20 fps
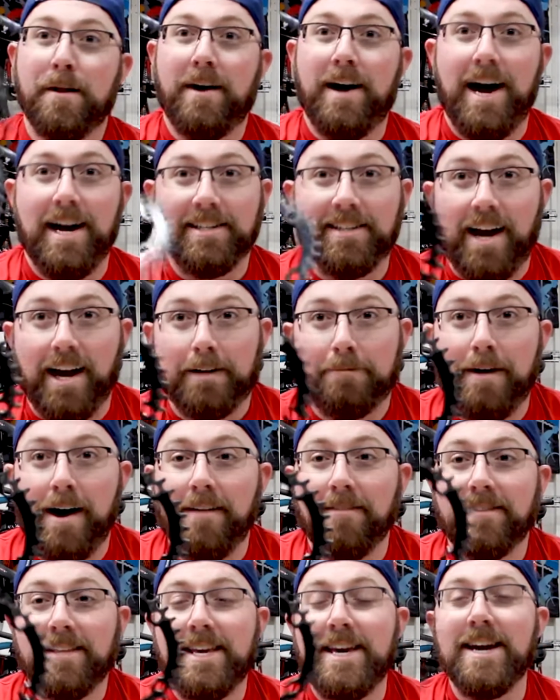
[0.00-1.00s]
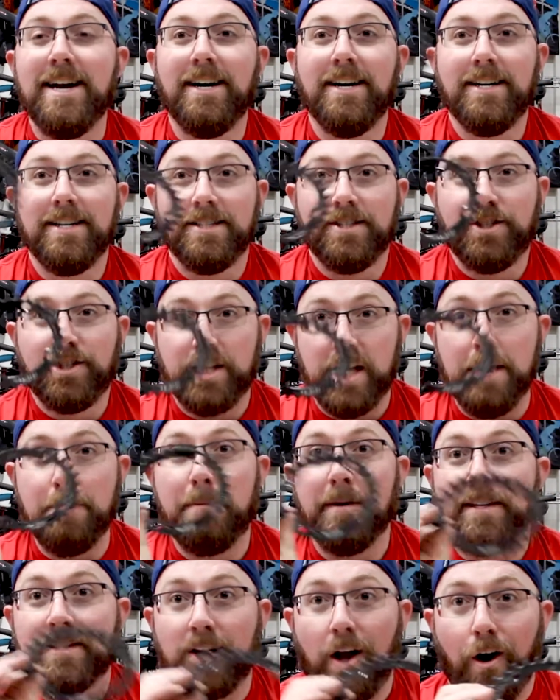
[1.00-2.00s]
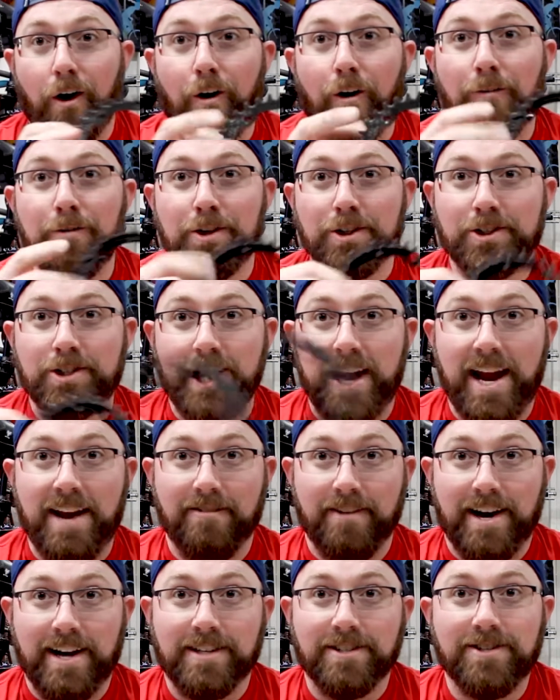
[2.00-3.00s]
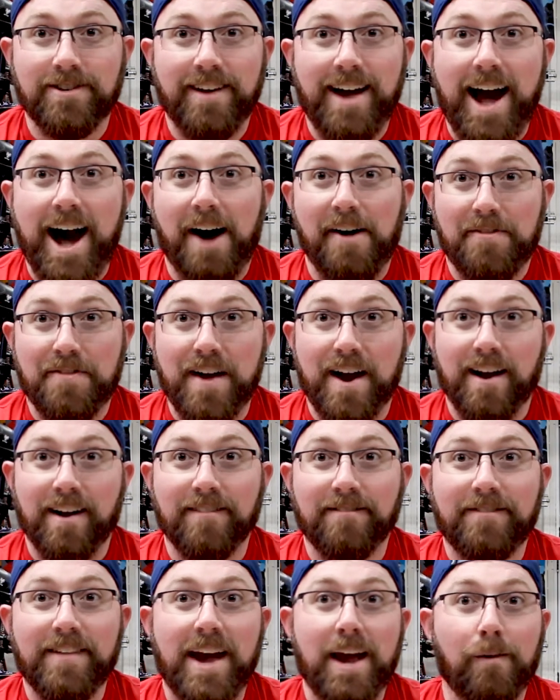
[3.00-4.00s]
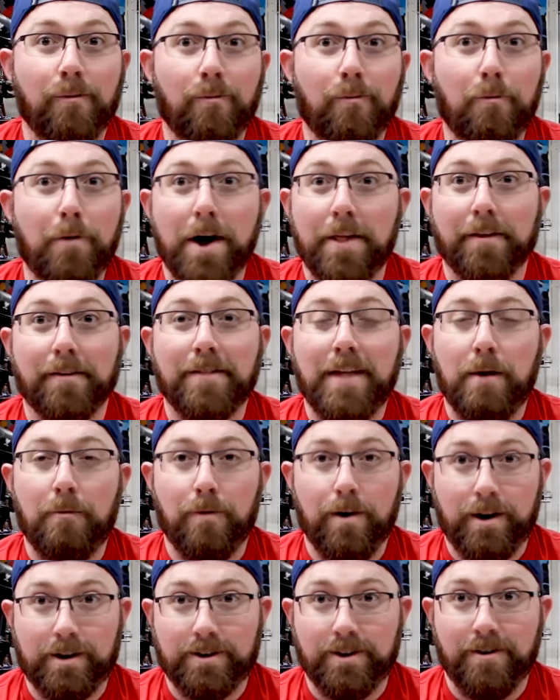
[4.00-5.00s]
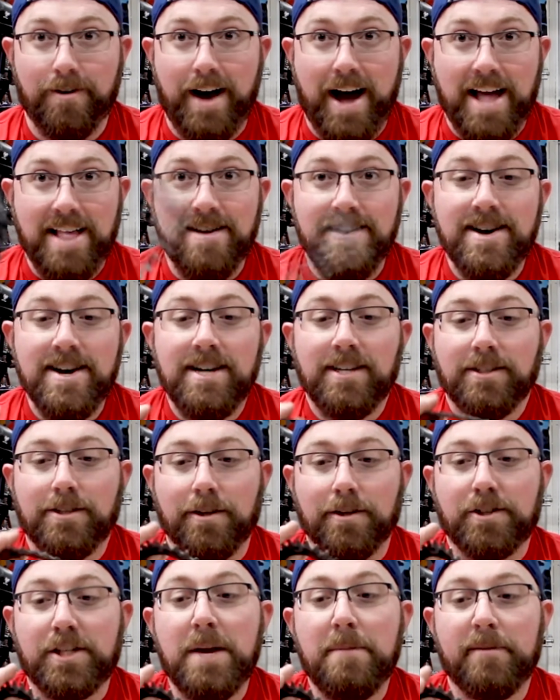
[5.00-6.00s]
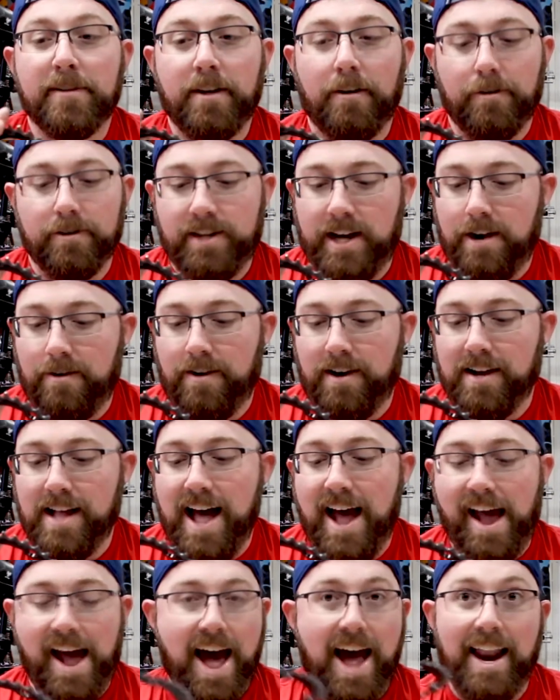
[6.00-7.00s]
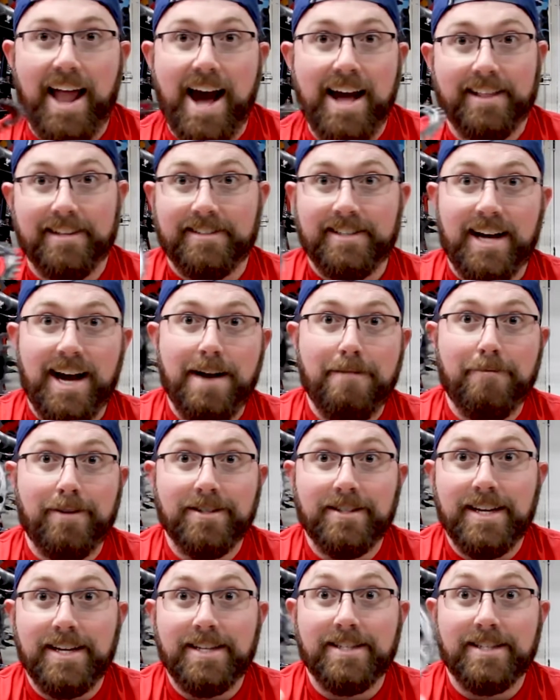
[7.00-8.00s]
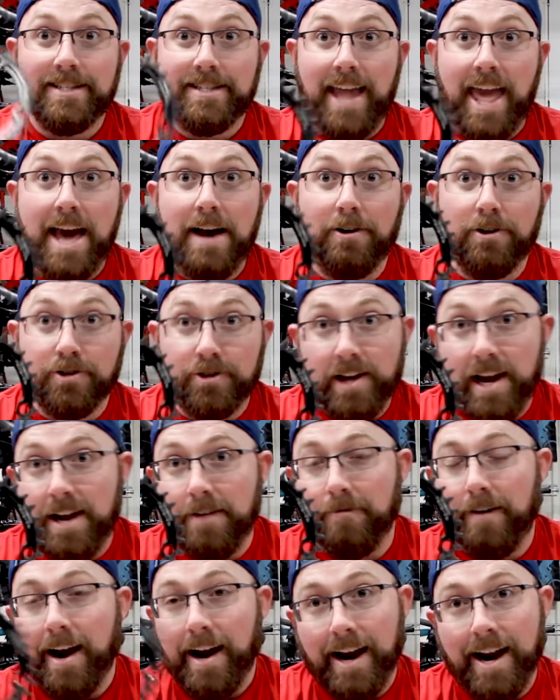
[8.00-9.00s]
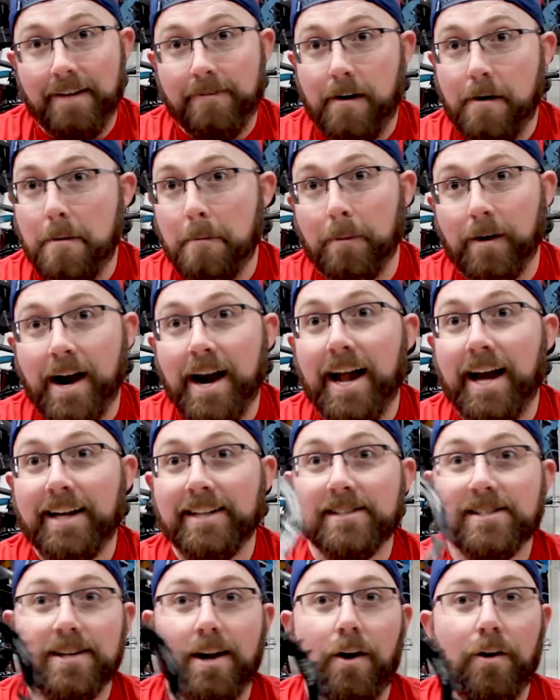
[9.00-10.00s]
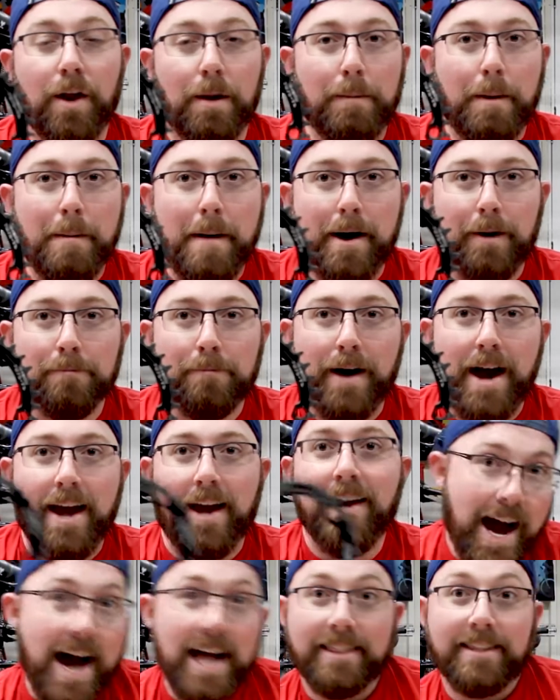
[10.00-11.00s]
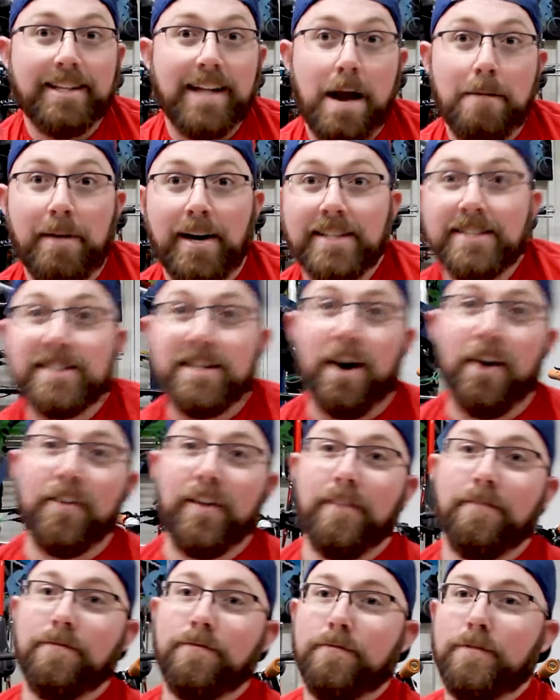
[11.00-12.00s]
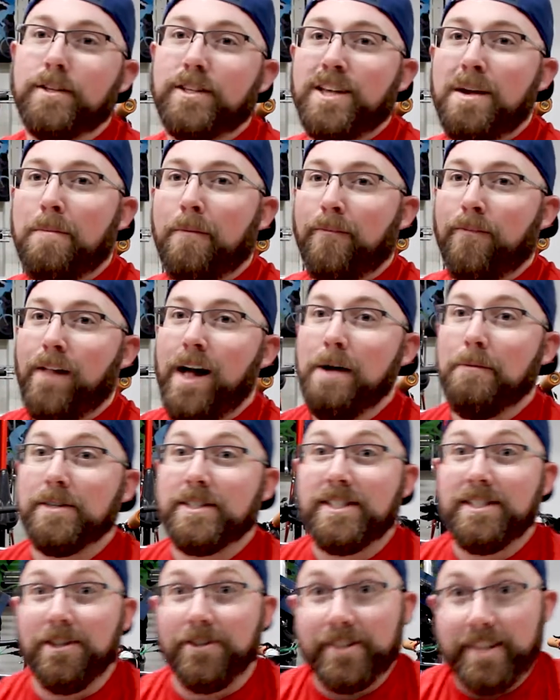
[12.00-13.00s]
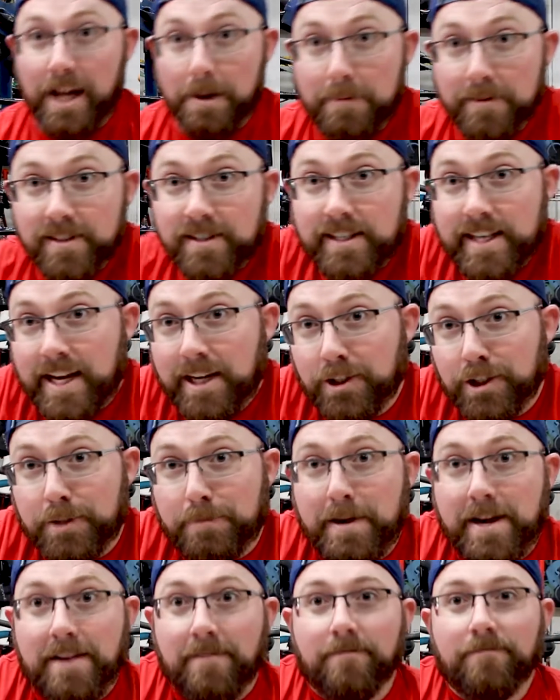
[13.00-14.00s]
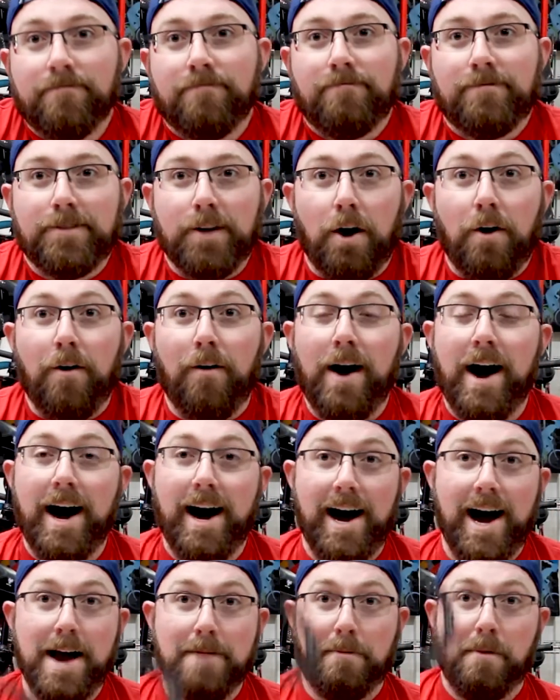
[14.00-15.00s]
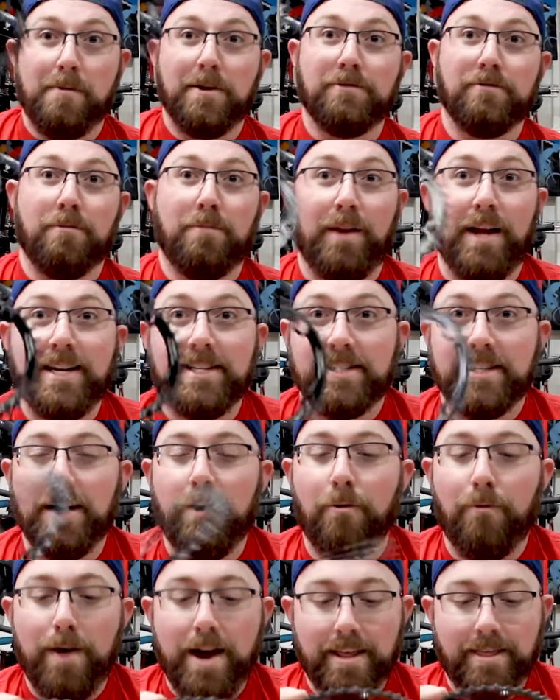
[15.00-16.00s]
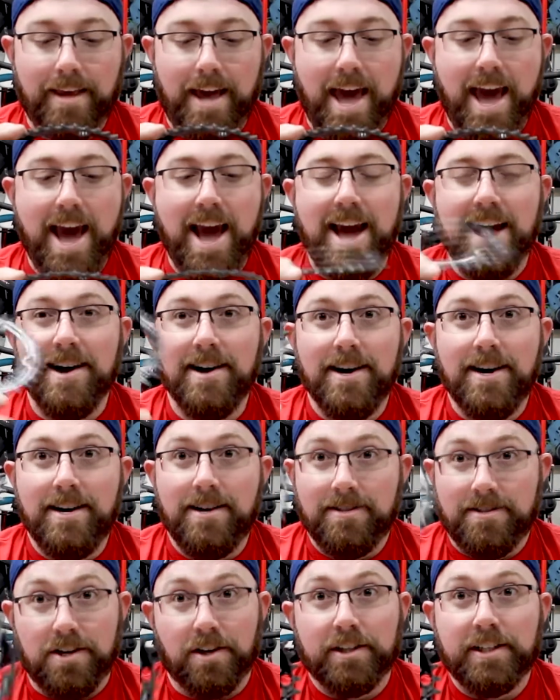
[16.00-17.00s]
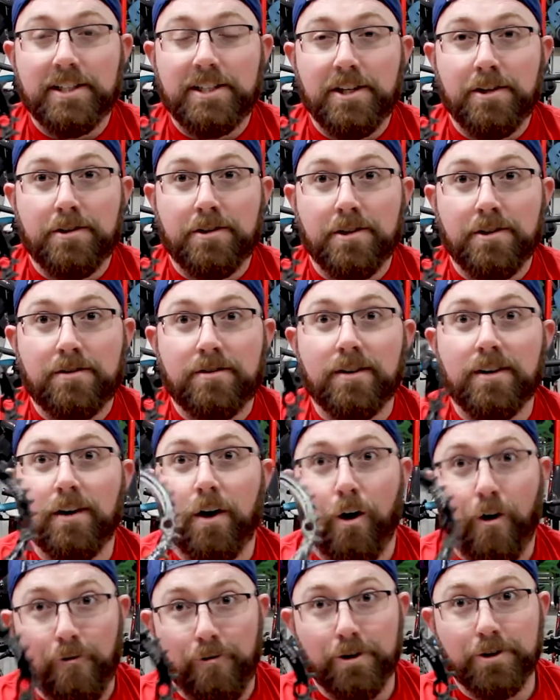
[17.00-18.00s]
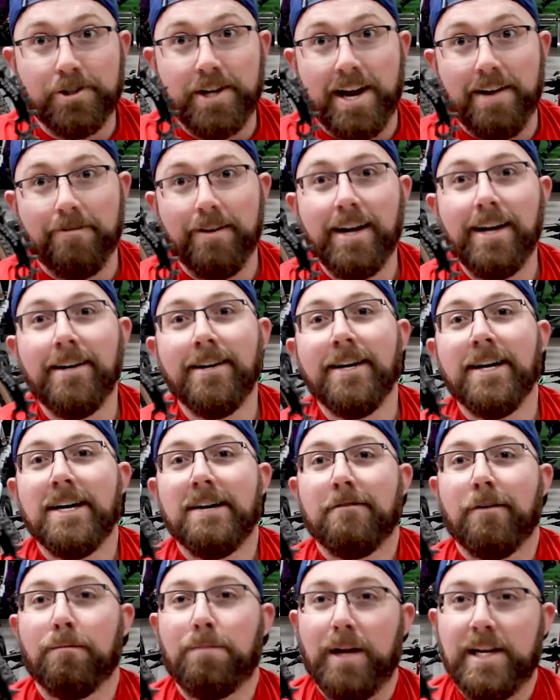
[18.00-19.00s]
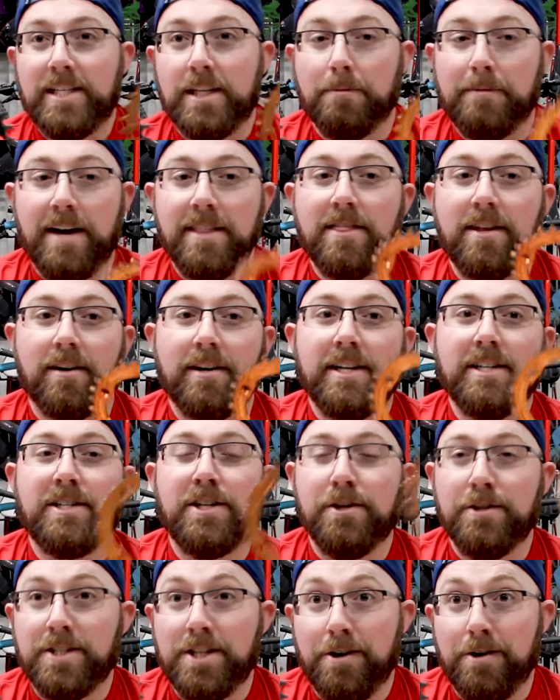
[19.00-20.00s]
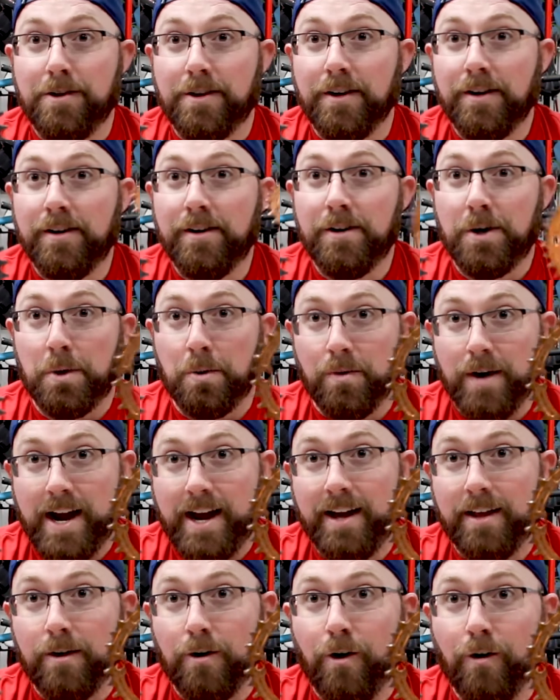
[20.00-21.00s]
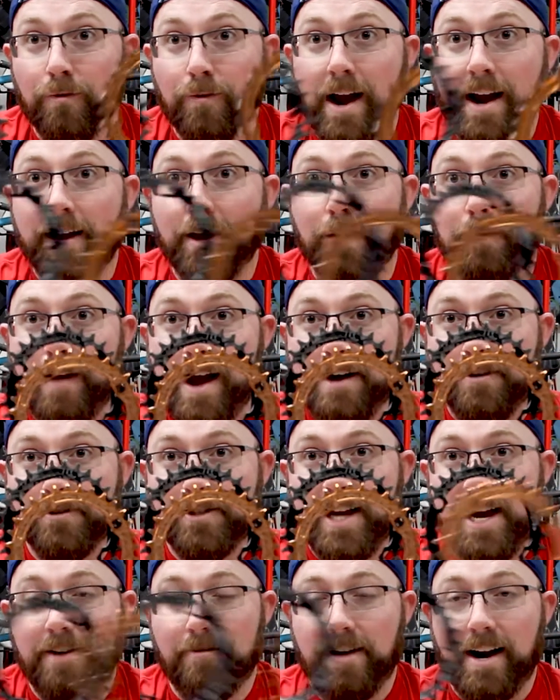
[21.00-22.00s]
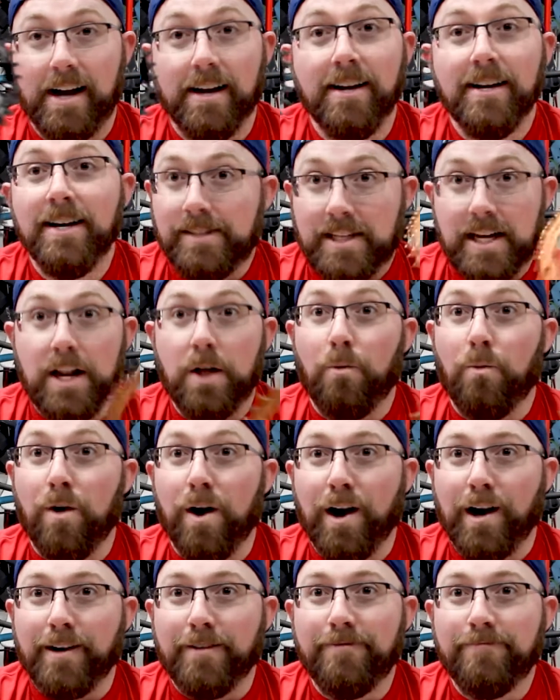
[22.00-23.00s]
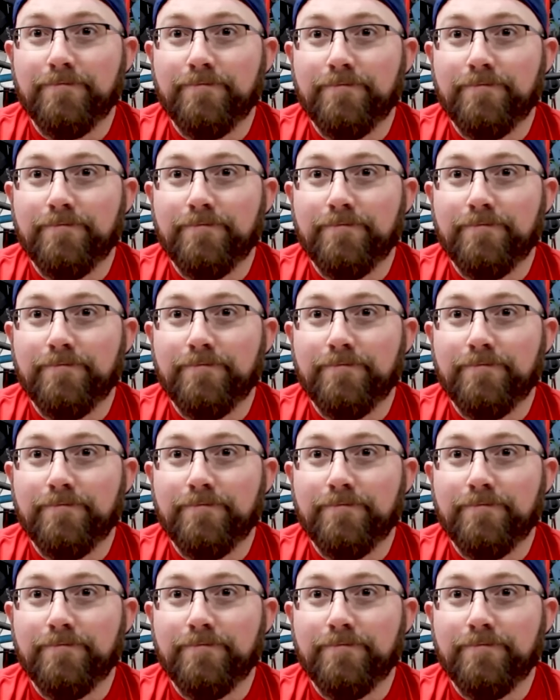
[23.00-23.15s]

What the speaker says: I talked about the cheapest oval chainrings out there and whether they worked or not. So the cheapest oval chainring I had at the time was a snail chainring. And if I remember right, I installed it on my mountain bike. At the time I installed it, the Superfly was still set up as a single speed. So I pretty much replaced it with a 32 tooth oval chainring, replacing my 32 tooth regular round chainring. Did it work?